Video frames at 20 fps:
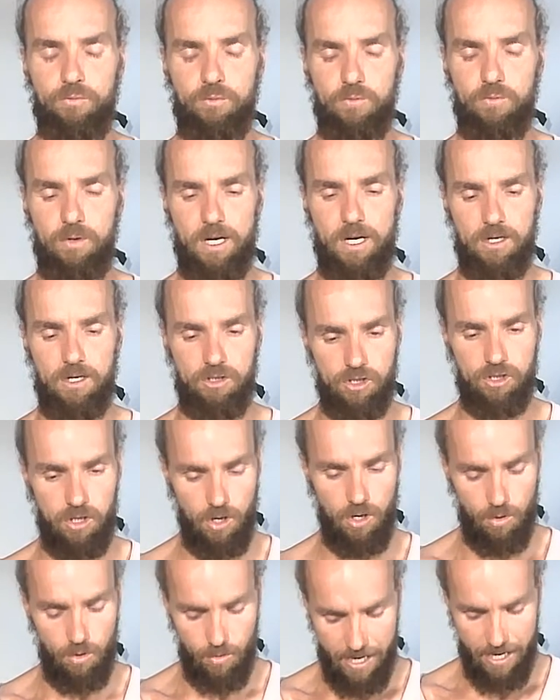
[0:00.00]
We're going to
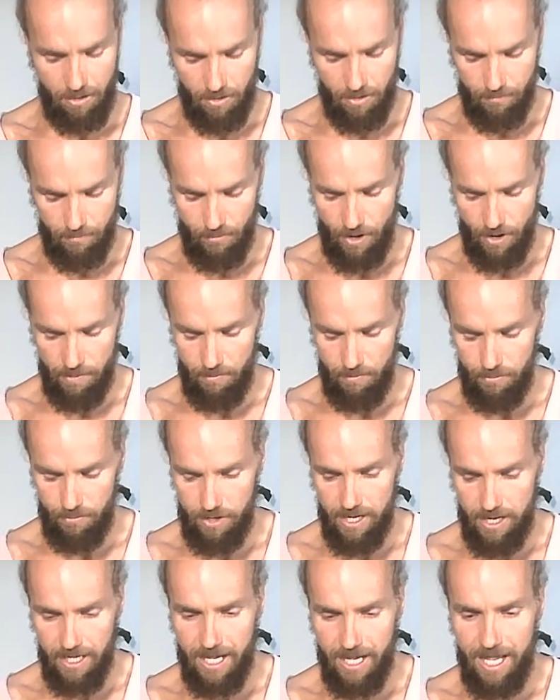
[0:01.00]
slow down the breath.
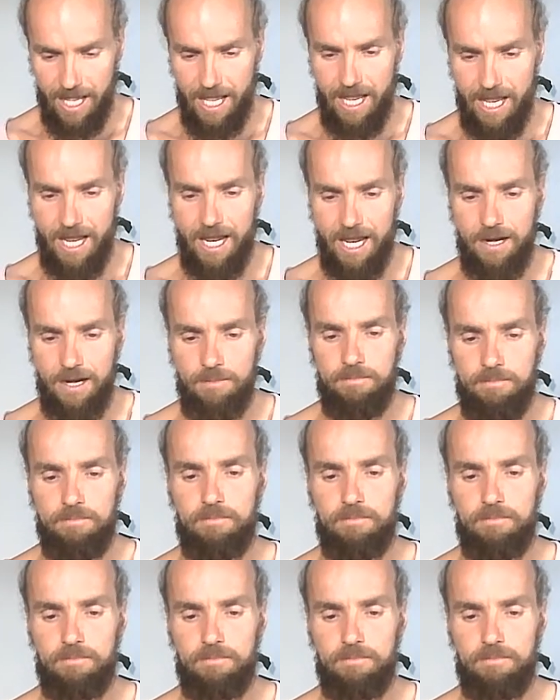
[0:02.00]
Breathing in.